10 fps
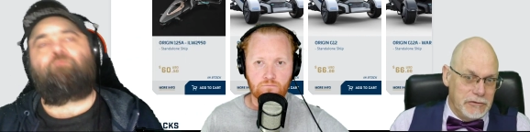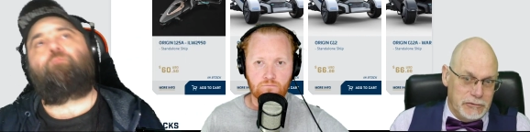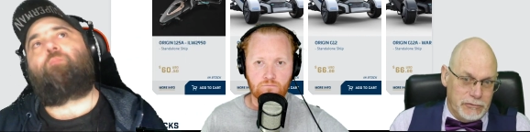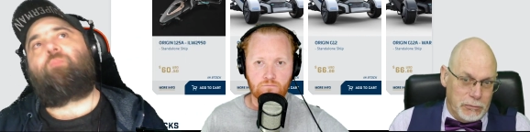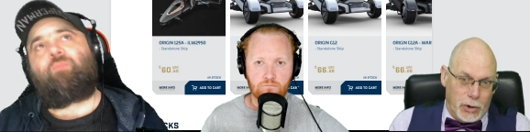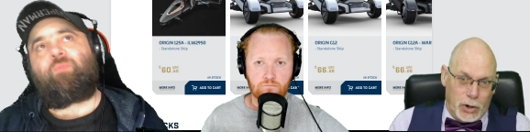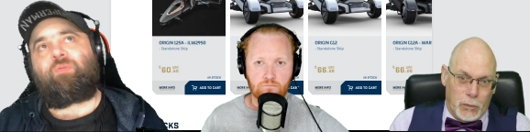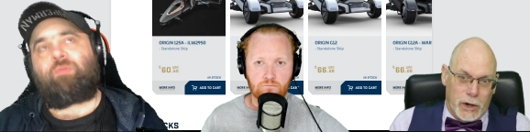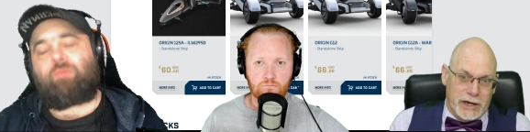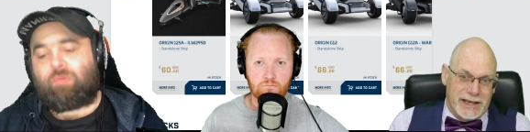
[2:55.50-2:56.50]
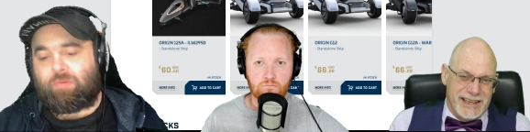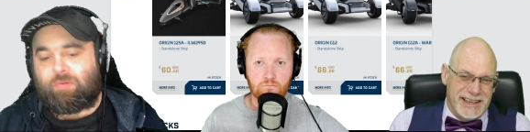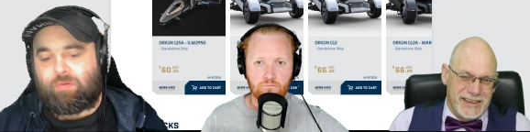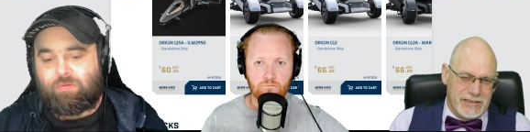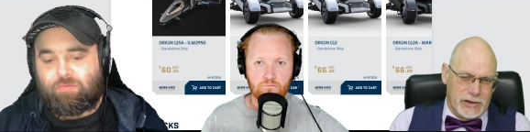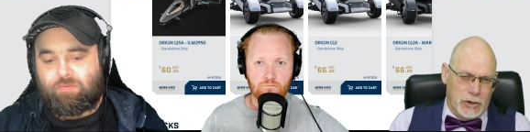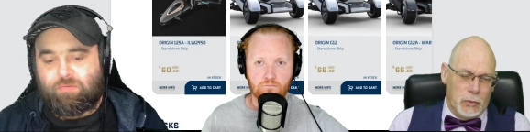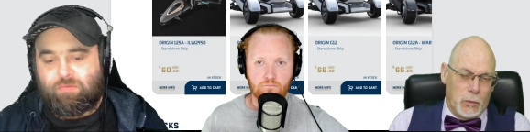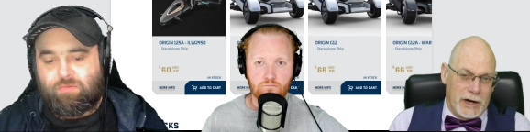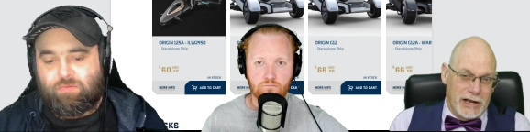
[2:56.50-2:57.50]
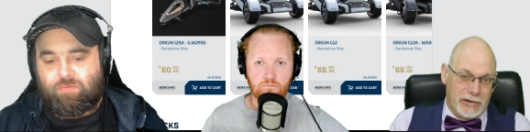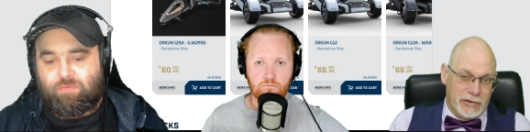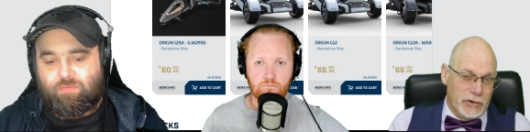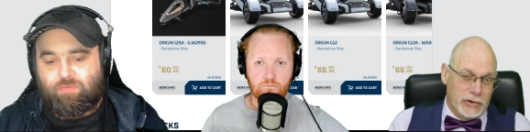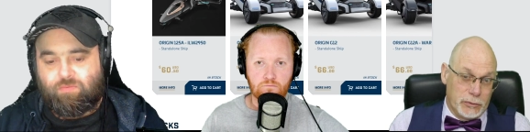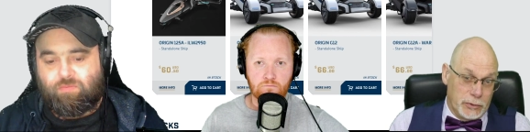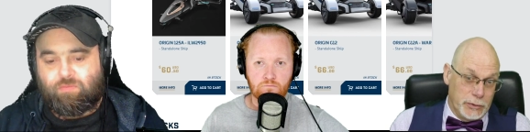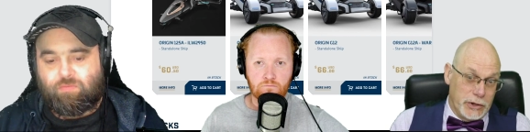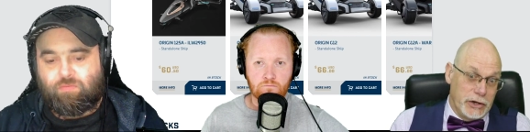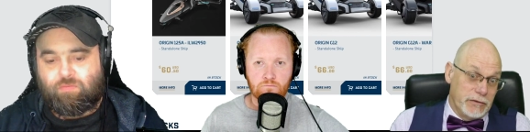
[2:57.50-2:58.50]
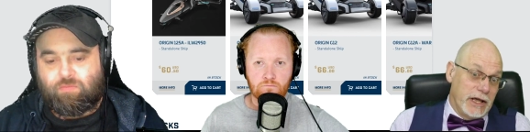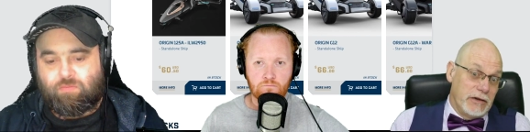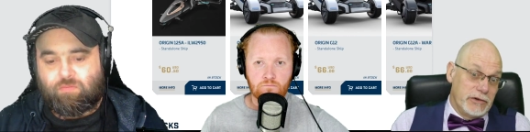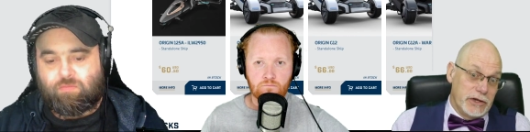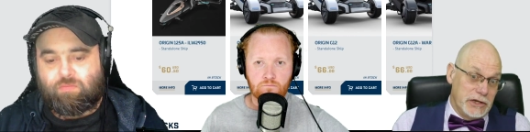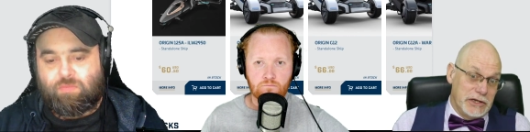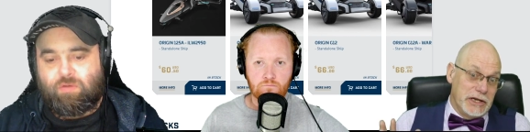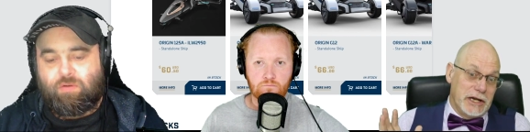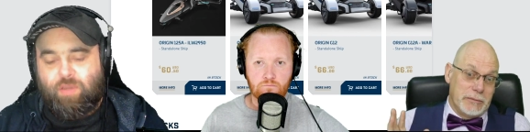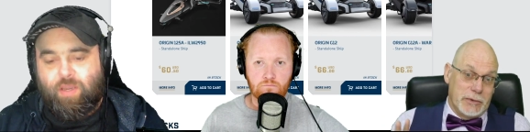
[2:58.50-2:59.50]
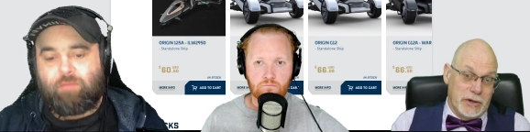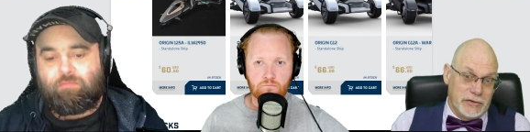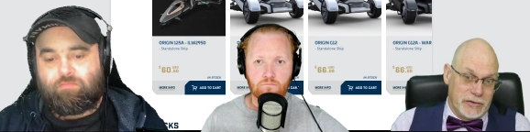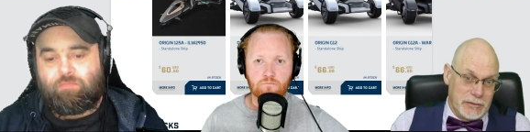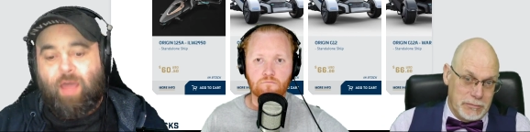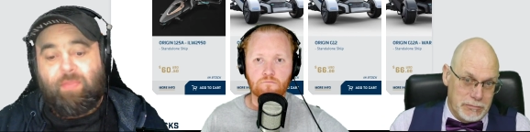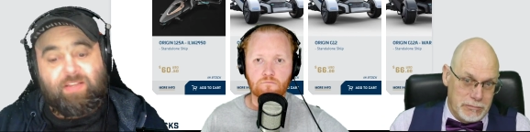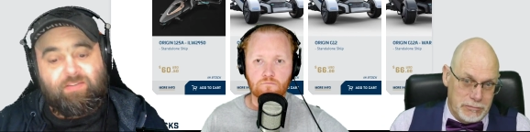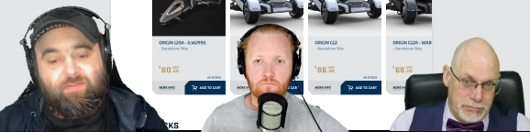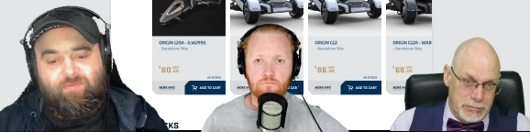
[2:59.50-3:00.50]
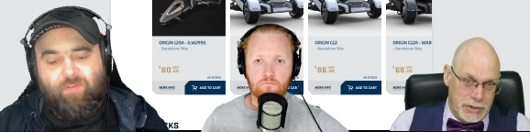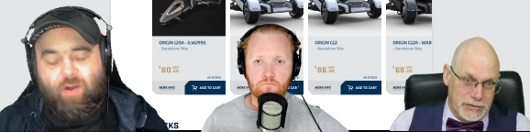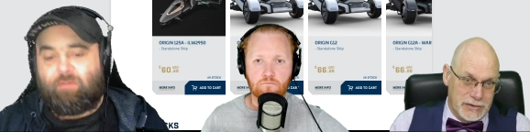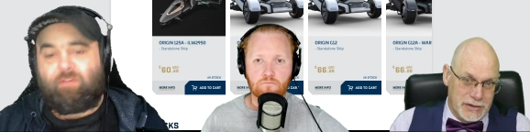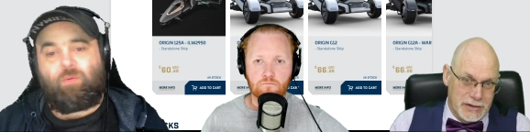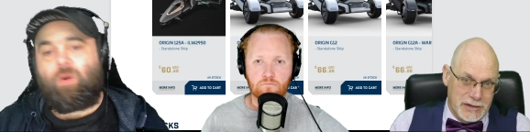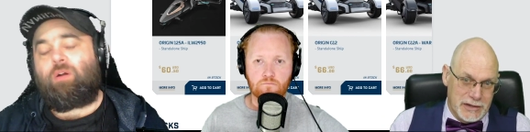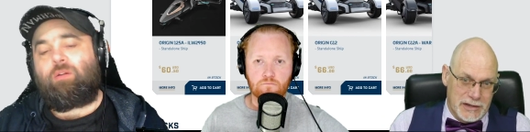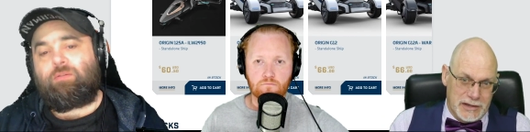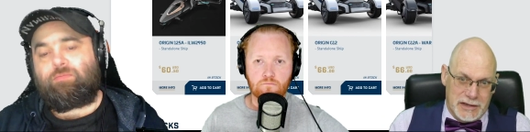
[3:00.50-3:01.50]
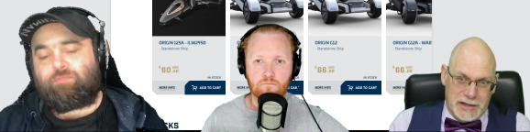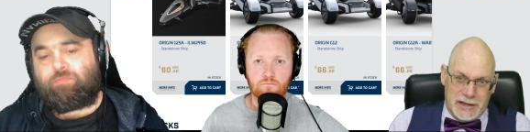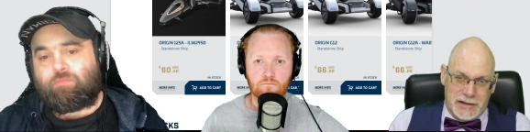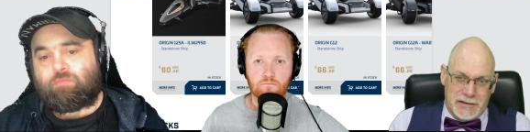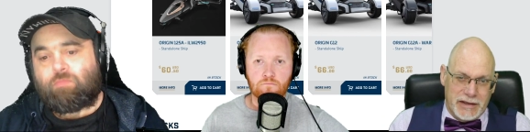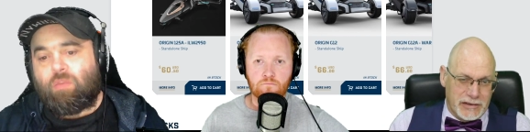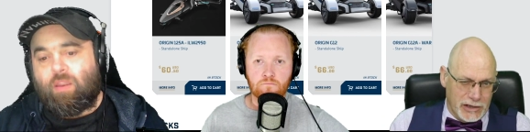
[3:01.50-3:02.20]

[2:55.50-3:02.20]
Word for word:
Speaker 1: the bottom one is the 100 version, which we don't even have yet in game. Yeah, and that's a, and that's a fighter as well. That's a little